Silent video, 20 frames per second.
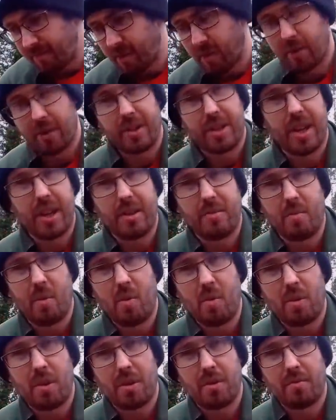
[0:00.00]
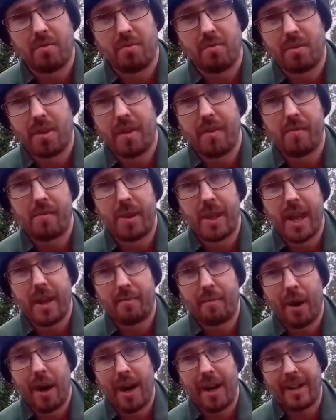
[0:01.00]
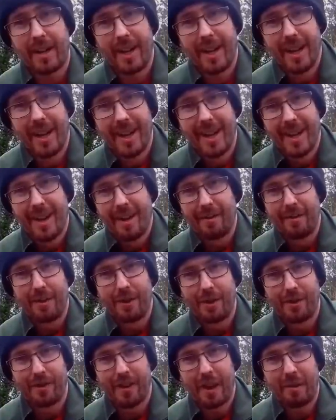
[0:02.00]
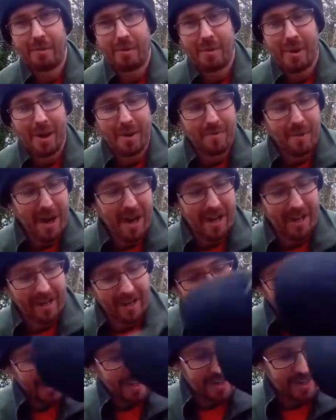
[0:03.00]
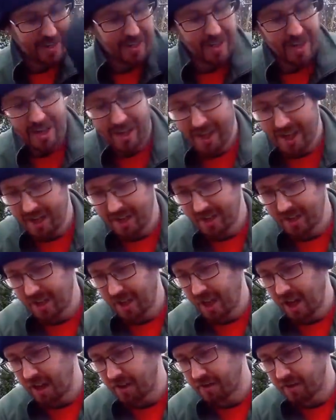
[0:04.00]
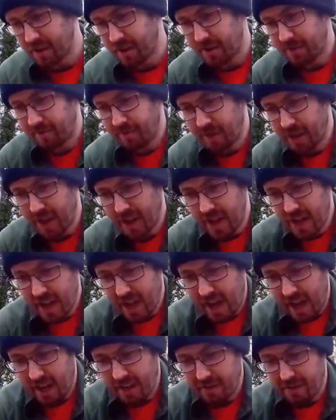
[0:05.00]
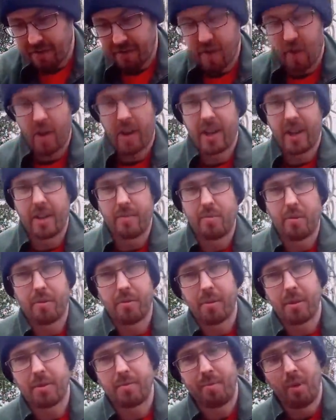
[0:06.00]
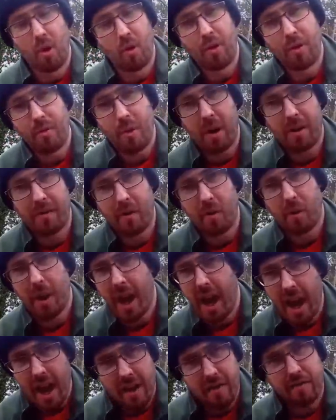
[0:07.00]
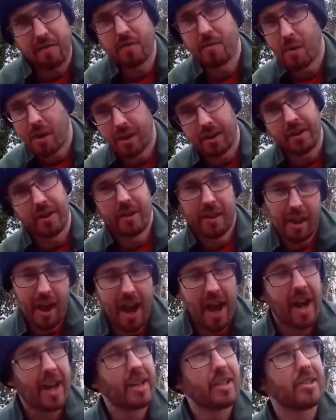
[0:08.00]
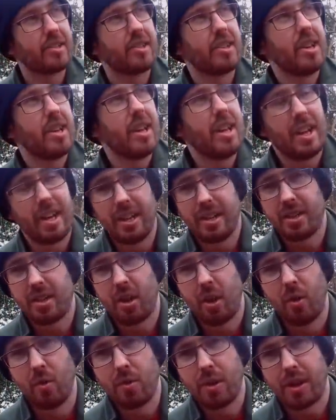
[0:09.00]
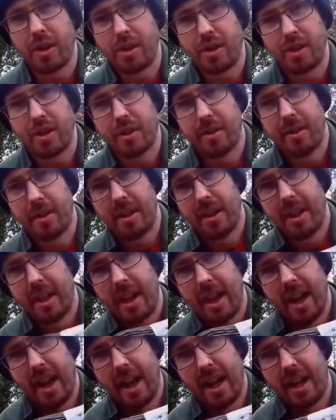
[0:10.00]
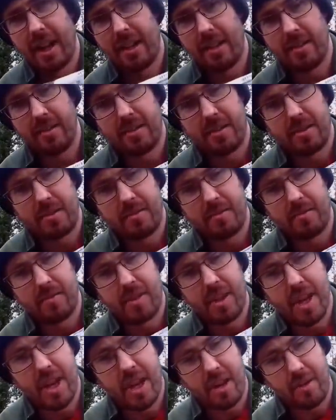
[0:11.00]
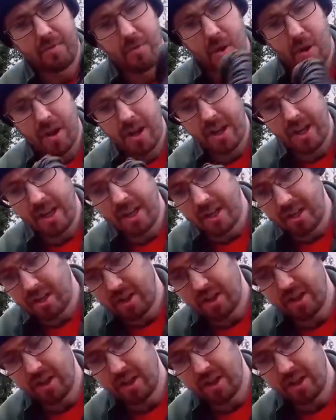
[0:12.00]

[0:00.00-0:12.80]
on a day walk. It's never been that bad. I've usually found my way back. So yeah, that's cover. And then finally, probably the most boring one of all that everyone has is cordage. And yeah, mine is